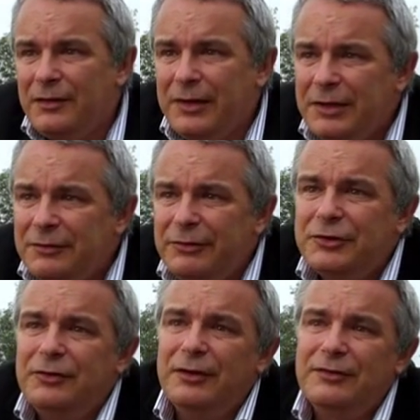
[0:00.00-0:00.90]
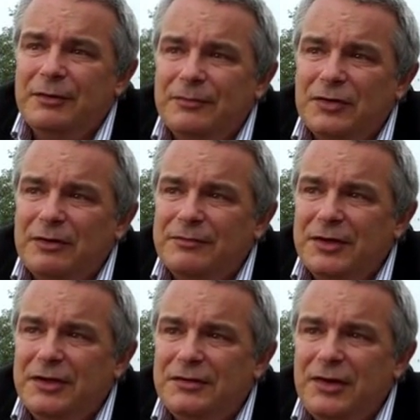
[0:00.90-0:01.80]
The other issue, though,
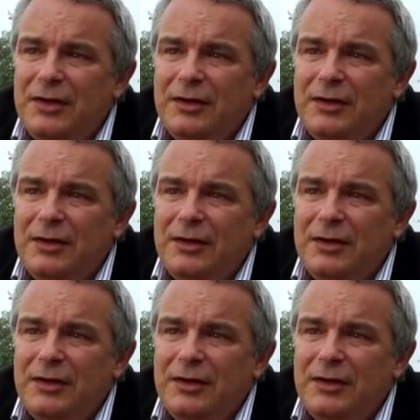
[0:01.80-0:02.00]
sometimes is